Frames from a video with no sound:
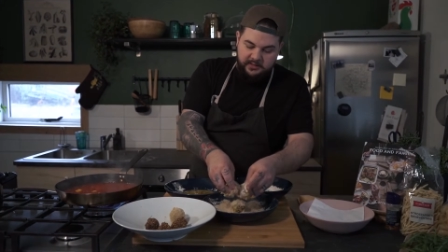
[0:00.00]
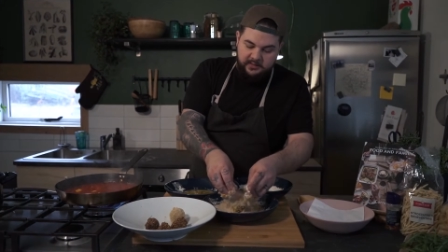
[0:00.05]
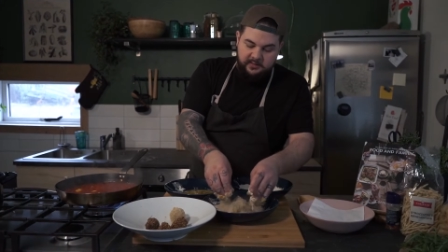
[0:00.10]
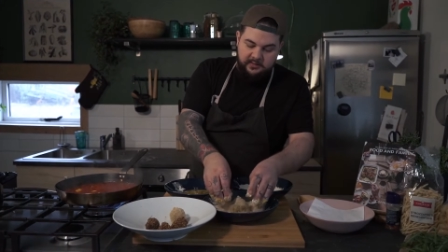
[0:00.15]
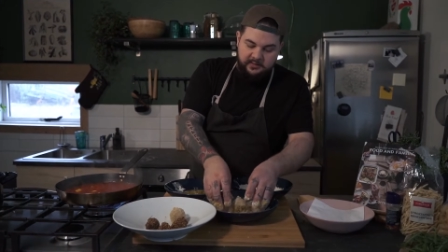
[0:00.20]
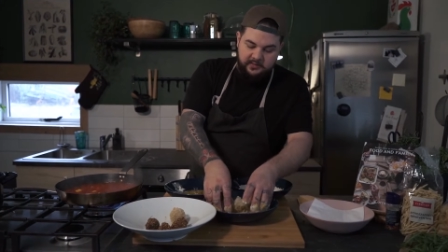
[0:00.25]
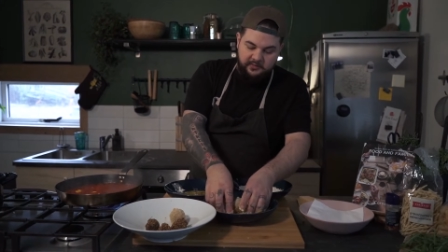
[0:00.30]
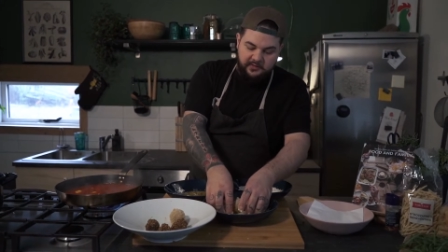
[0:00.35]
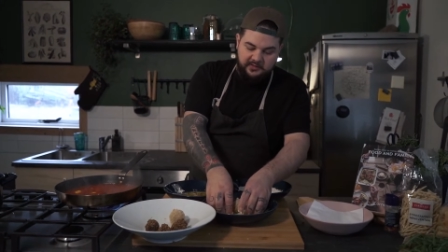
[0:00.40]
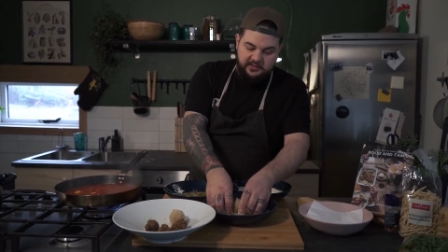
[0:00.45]
the
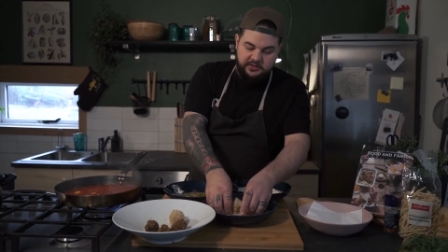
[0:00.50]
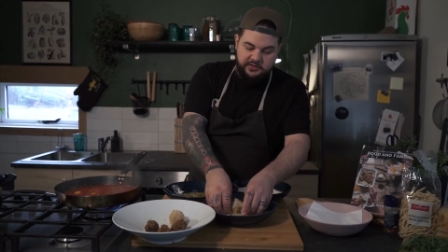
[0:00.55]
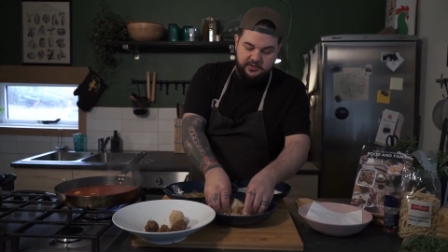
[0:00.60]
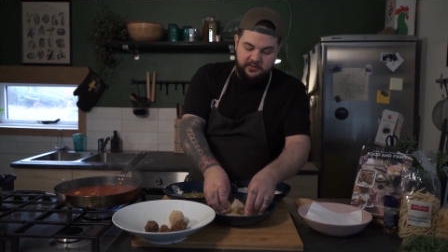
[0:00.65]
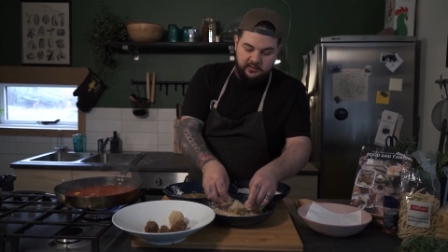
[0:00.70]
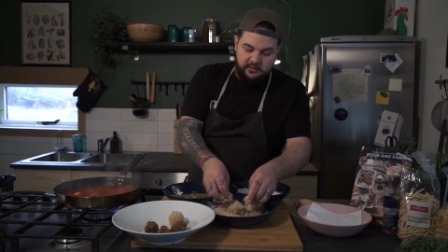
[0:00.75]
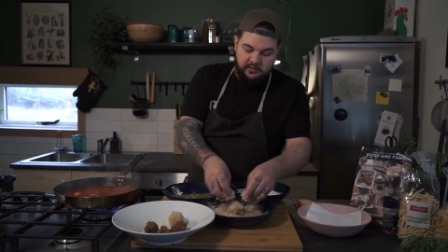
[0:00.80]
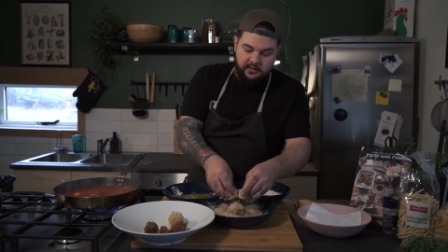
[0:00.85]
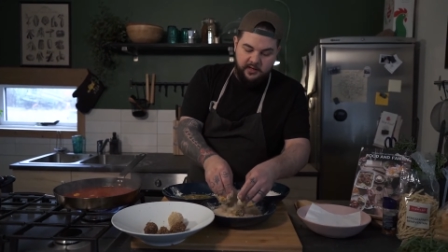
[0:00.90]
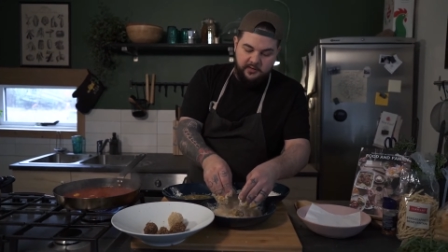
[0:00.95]

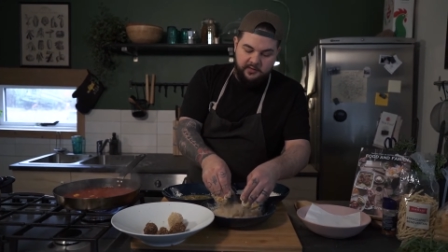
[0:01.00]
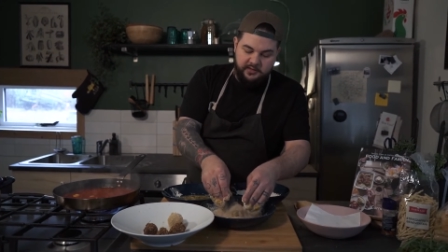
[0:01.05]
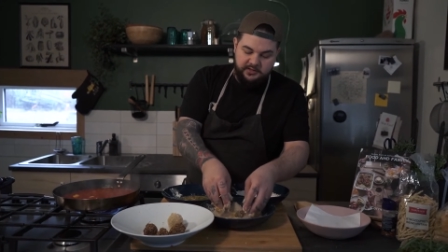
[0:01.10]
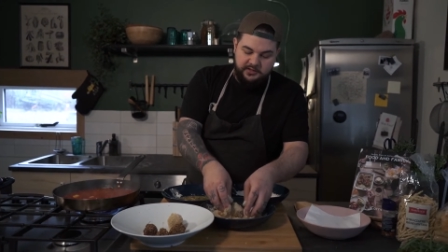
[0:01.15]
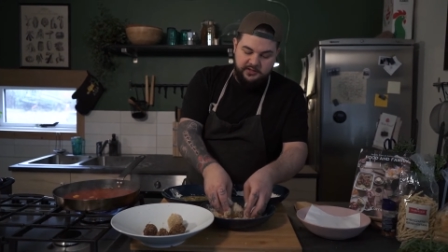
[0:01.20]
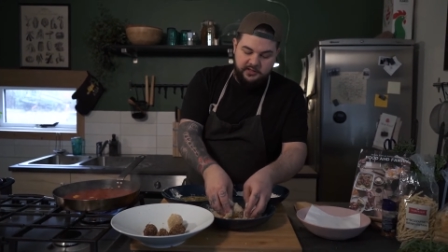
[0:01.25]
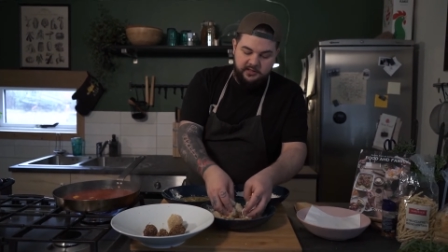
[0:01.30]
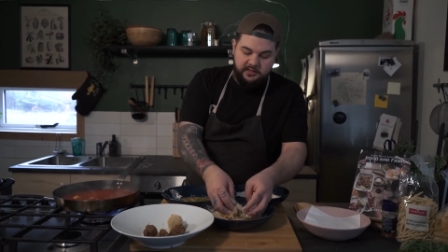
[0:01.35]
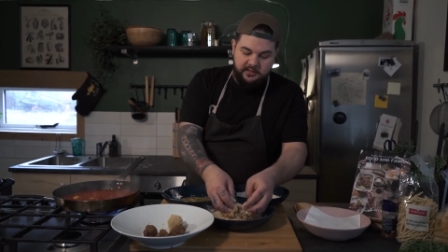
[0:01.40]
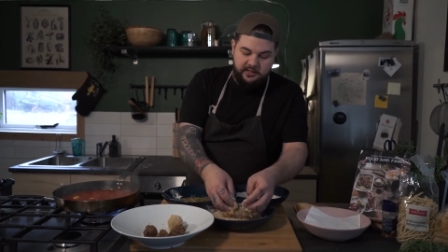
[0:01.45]
traditional
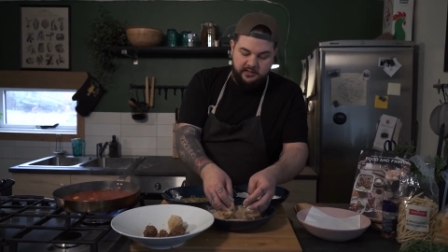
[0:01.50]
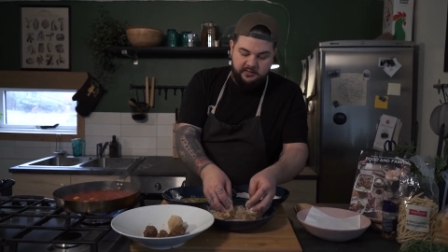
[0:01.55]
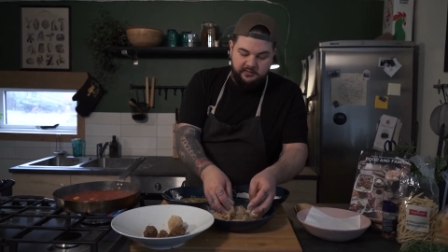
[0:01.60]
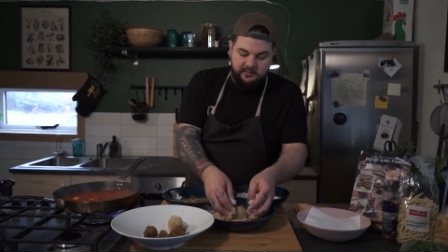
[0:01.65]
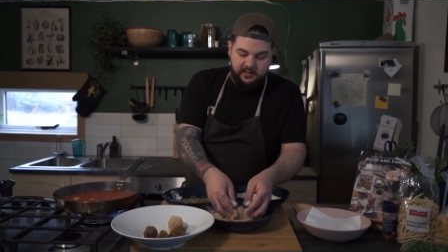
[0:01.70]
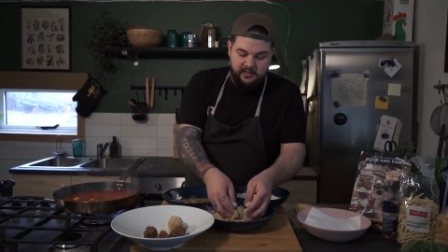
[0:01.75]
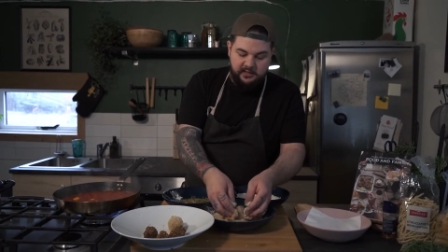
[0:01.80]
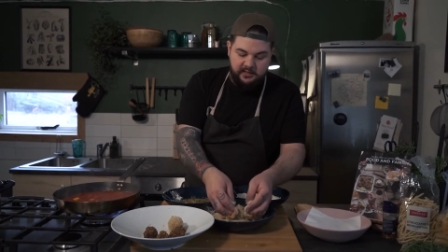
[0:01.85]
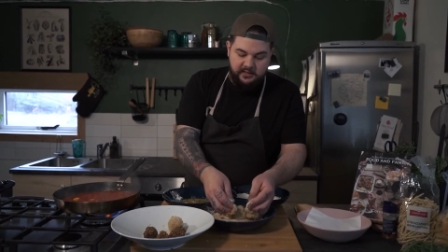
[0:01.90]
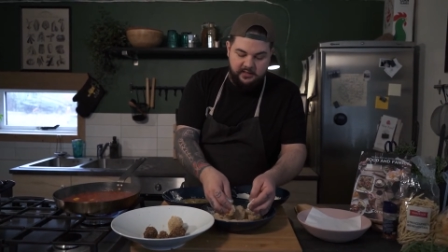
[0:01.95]
arancini that you
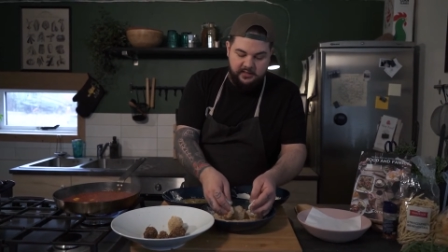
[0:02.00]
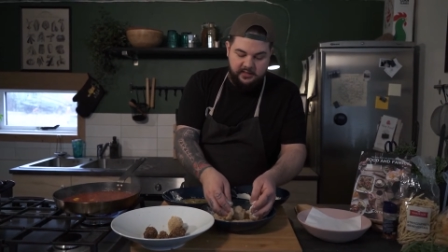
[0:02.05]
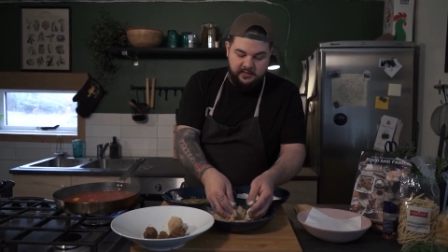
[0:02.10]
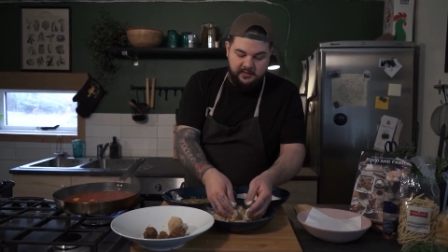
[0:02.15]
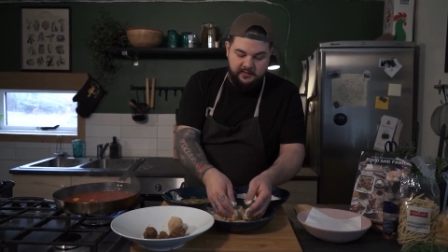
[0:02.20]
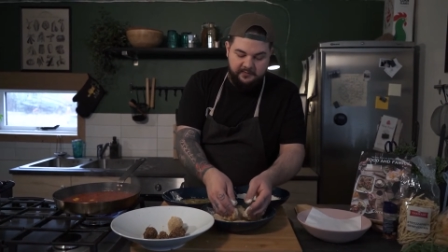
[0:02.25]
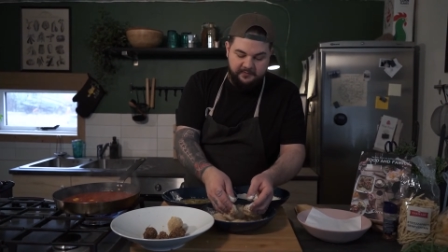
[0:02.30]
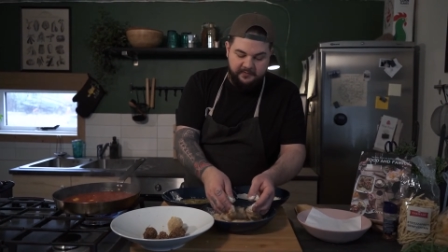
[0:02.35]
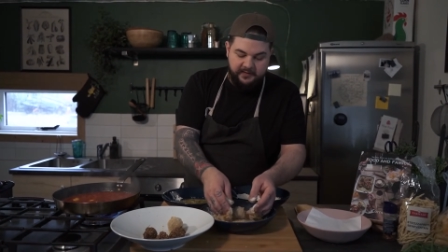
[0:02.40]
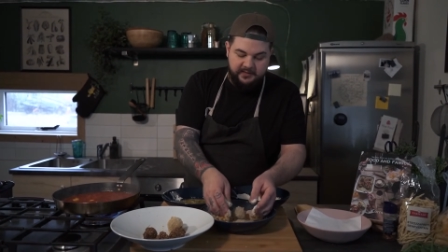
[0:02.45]
can
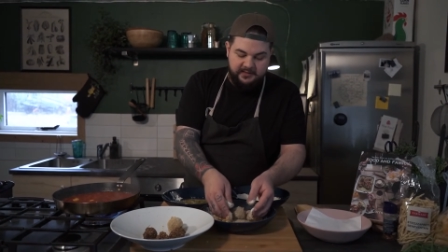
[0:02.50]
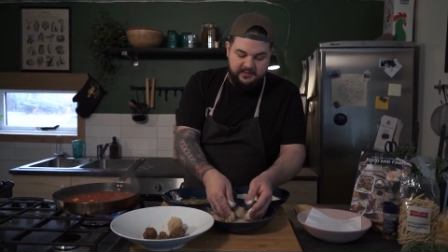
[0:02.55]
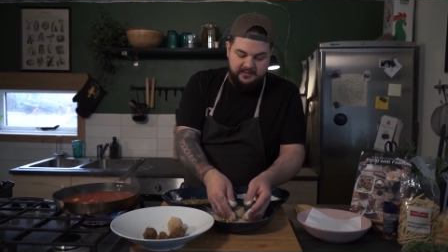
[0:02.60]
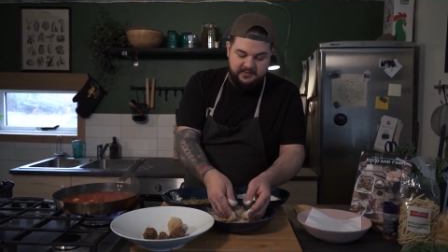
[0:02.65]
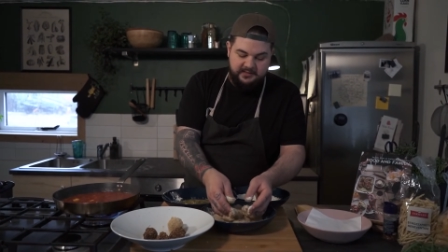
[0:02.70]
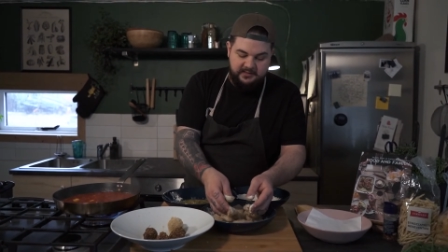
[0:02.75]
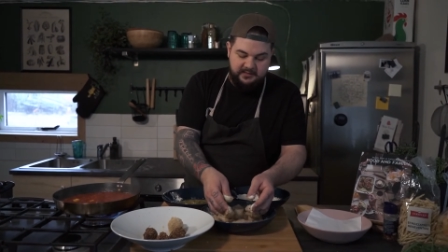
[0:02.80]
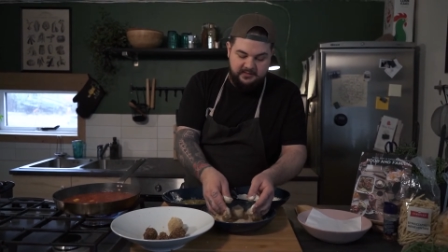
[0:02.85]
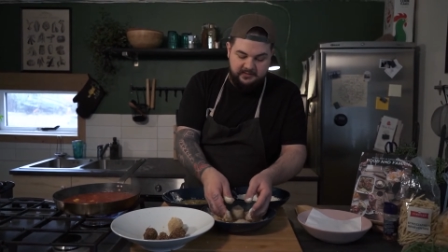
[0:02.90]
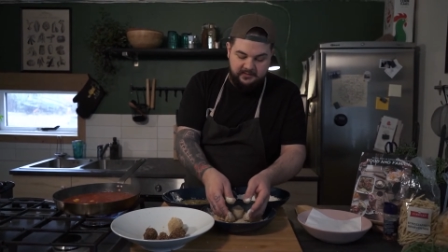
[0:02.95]
find in
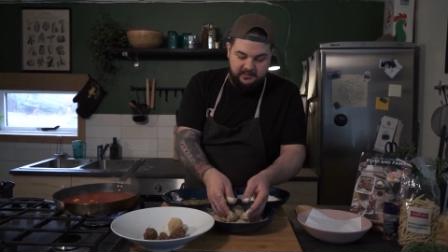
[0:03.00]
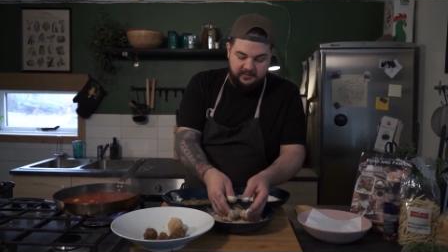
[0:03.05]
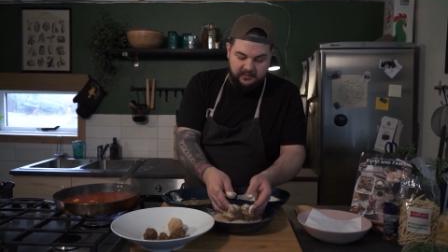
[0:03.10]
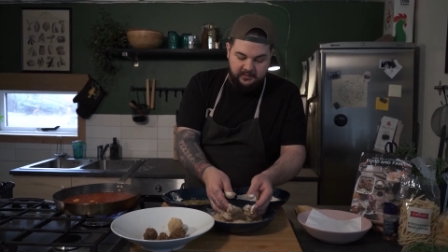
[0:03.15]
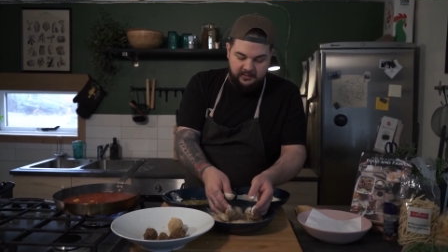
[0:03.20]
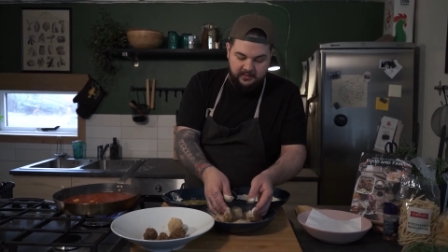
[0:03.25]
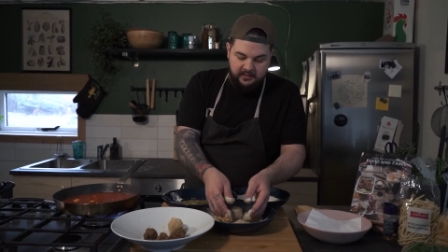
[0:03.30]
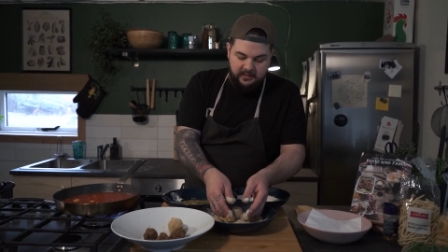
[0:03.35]
Sicily,